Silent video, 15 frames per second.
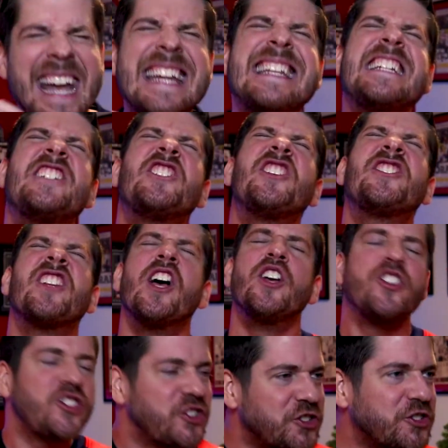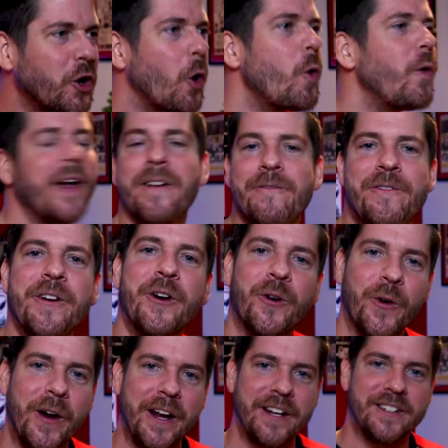It is just so
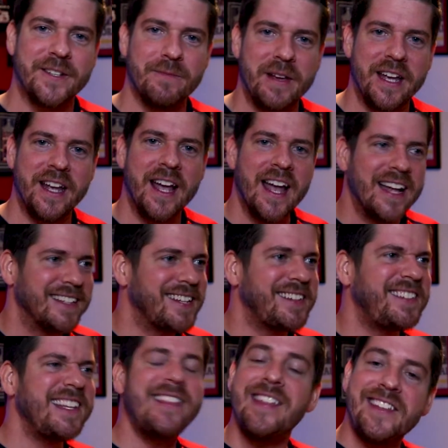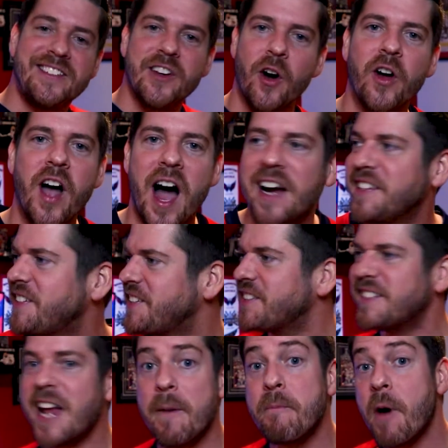invigorating to me to see these young guys
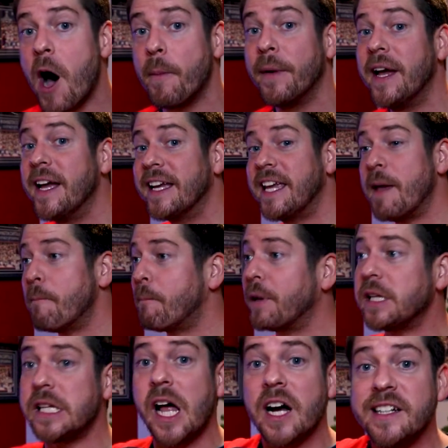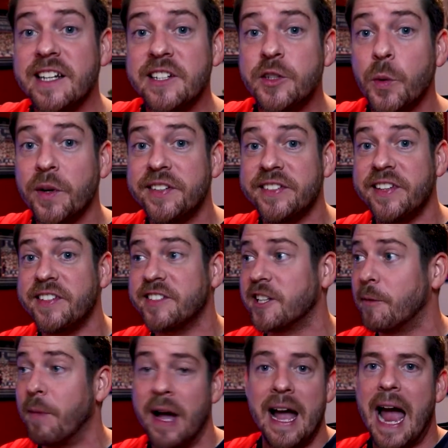step up, get plugged into a
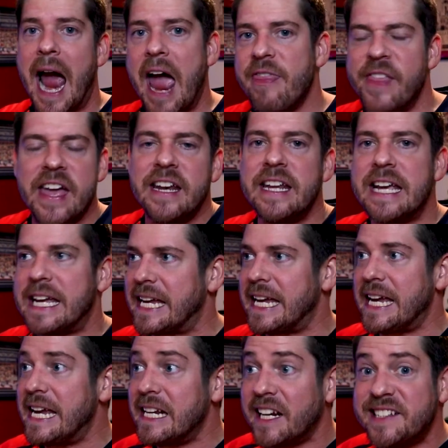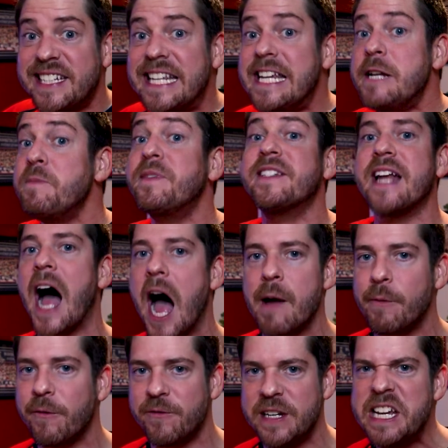system, and then in a team's
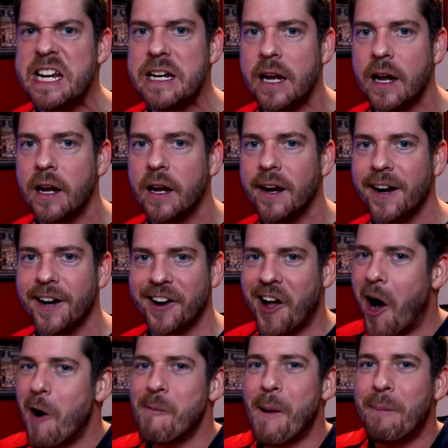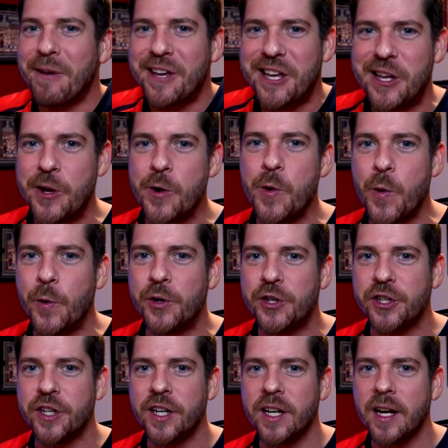time of need, come up
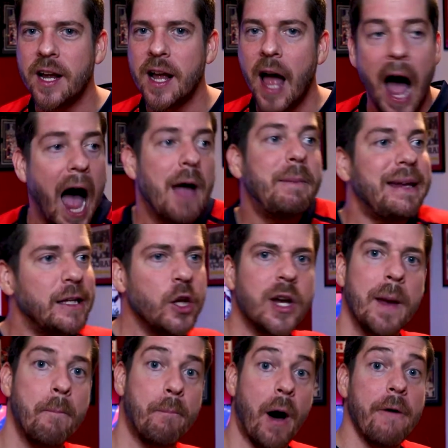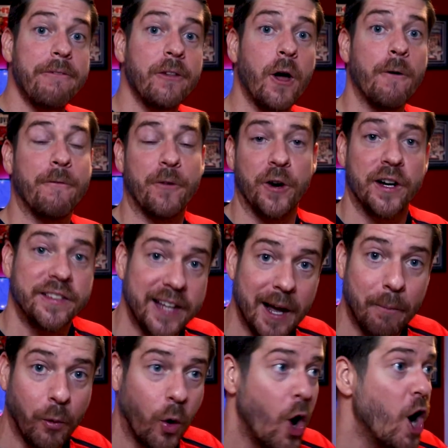huge. I mean, look at Buffalo, for
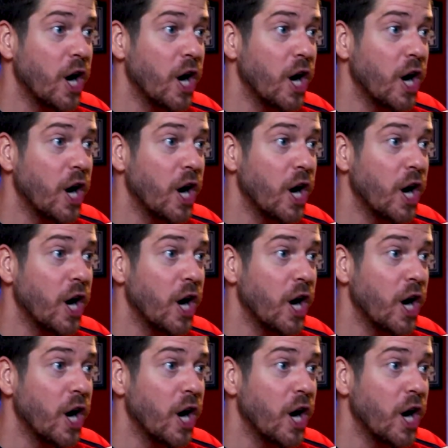example.